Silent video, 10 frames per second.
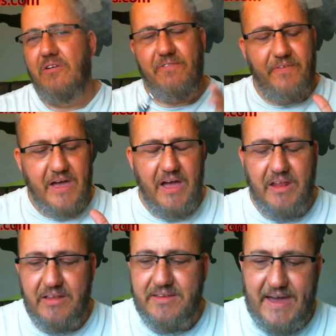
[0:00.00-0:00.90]

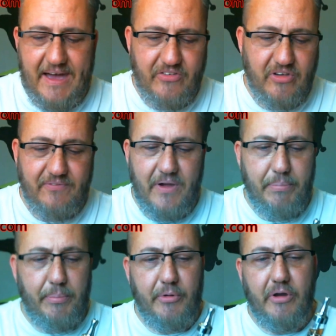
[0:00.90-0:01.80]
Fantastic
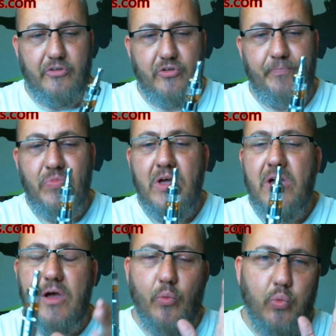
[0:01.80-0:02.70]
vapor production.
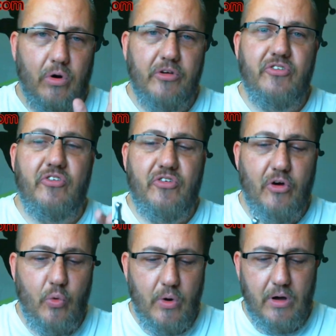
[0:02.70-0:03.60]
It works so
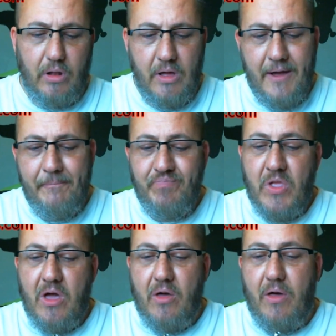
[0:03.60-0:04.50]
well.
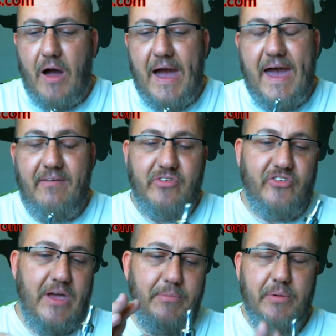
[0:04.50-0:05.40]
I have the
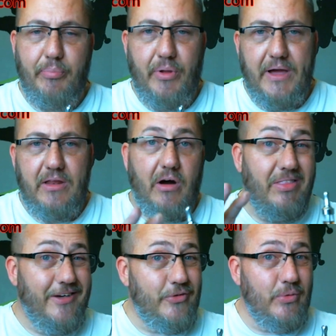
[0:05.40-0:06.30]
same complaint on
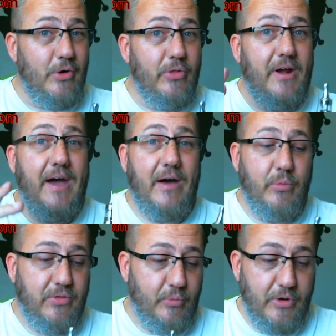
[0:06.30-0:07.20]
this one though that I had with
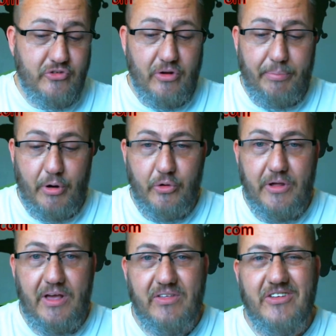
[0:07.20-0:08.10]
the original
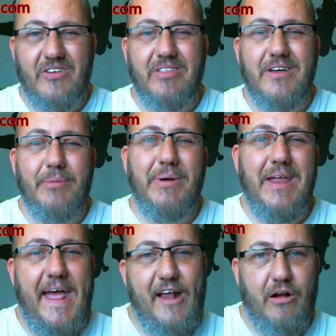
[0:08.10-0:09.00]
Thanx, that it's a little bit
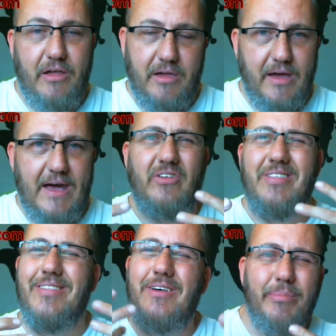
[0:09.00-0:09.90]
airy. It has a
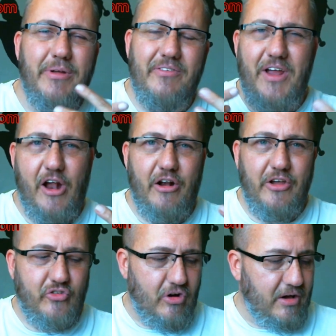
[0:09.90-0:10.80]
little bit of an airy
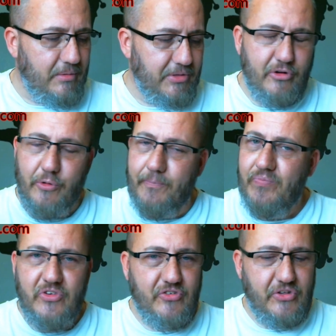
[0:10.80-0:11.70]
draw coming through.
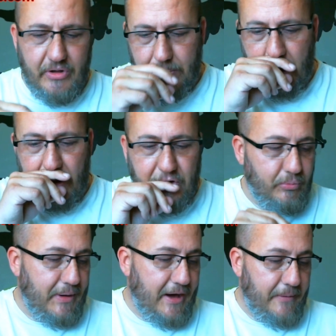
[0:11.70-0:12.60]
Still not too
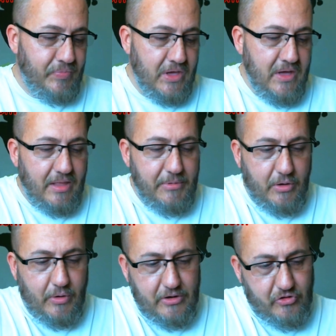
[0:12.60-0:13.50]
bad. Let me
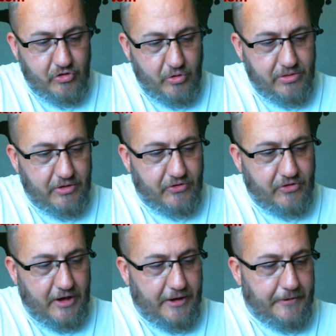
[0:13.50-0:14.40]
go ahead and show you this.
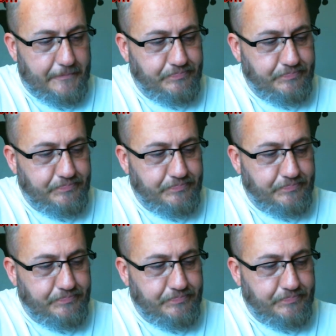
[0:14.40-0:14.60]
Get